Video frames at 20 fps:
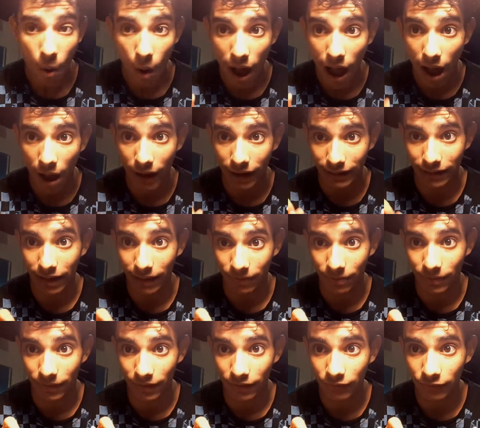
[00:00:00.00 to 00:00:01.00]
how I
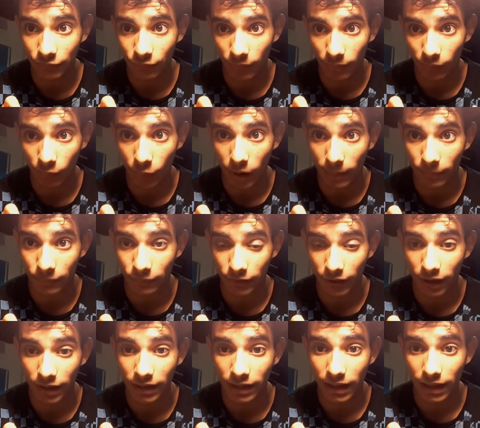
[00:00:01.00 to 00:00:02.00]
got this from the
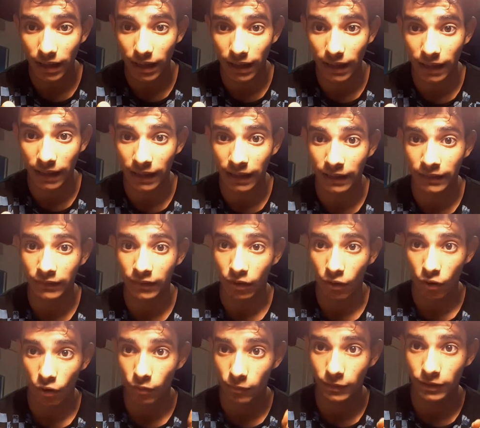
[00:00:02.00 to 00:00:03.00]
website, and
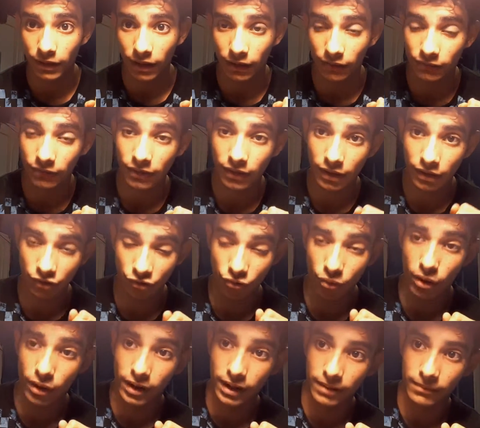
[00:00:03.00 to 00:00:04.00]
hope you guys
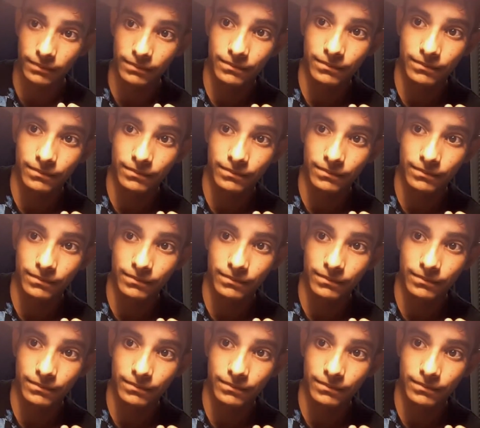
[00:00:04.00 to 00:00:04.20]
enjoy.